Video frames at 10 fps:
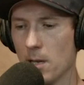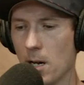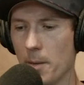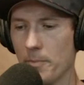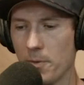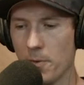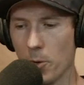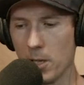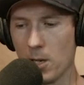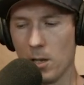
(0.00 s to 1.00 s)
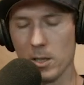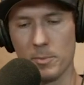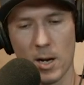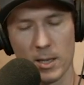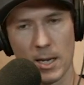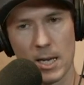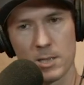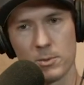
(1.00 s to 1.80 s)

um, phoney call-y podcast